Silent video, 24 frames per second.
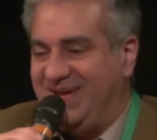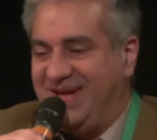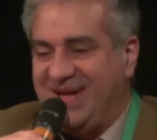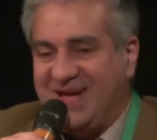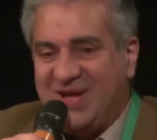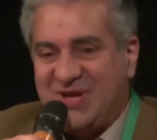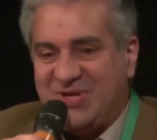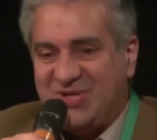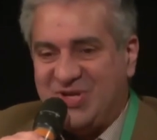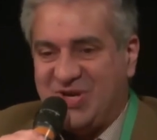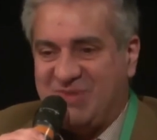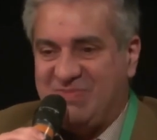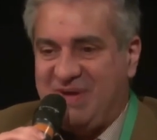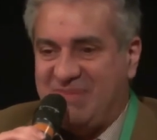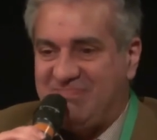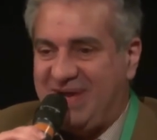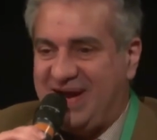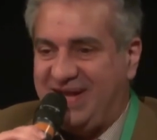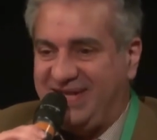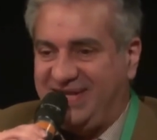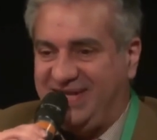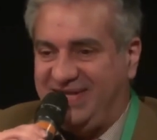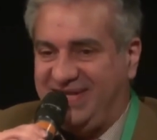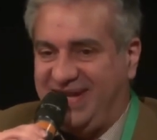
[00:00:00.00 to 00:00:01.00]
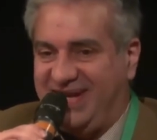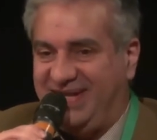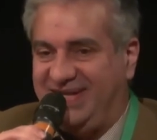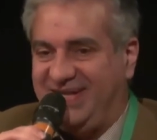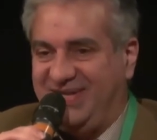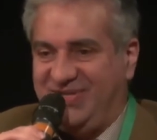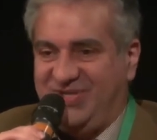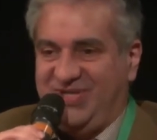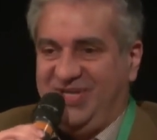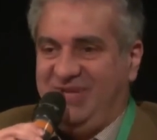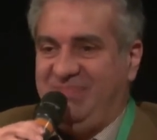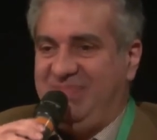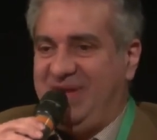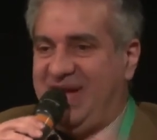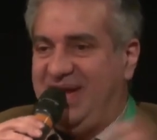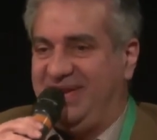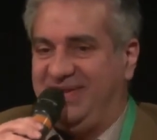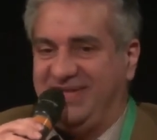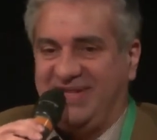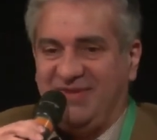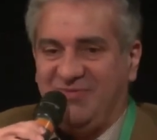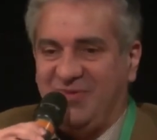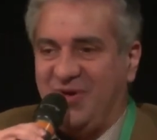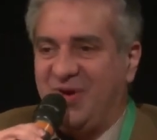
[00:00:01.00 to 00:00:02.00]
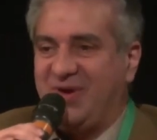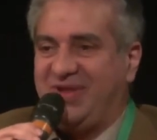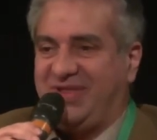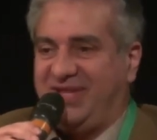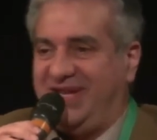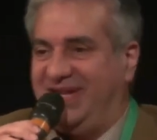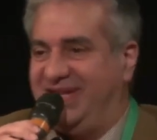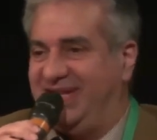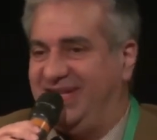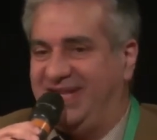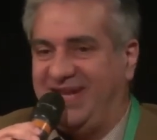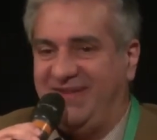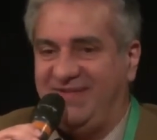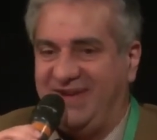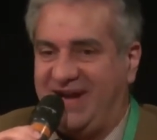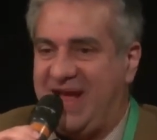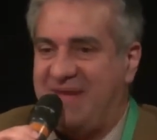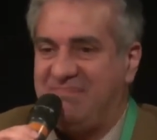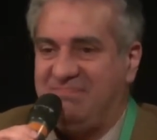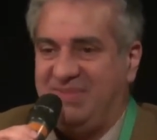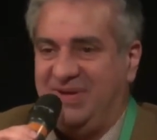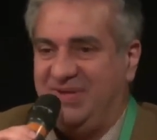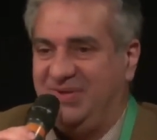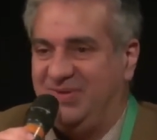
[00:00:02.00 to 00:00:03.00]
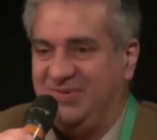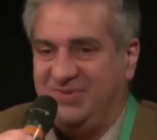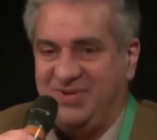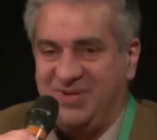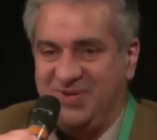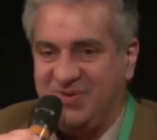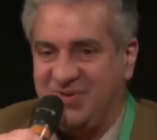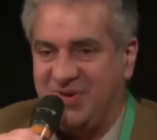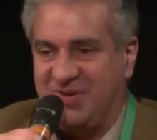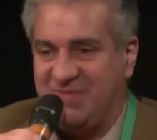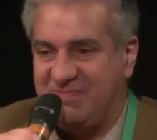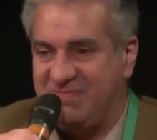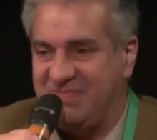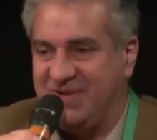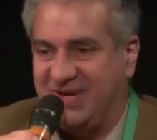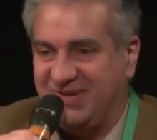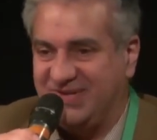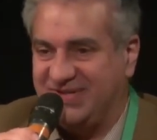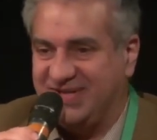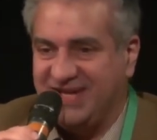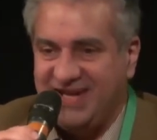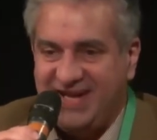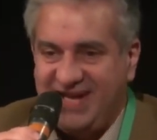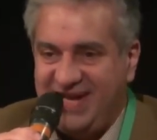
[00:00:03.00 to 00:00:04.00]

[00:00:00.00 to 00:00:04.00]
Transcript: German party saying that GDPR is the worst thing that ever happened to Europe because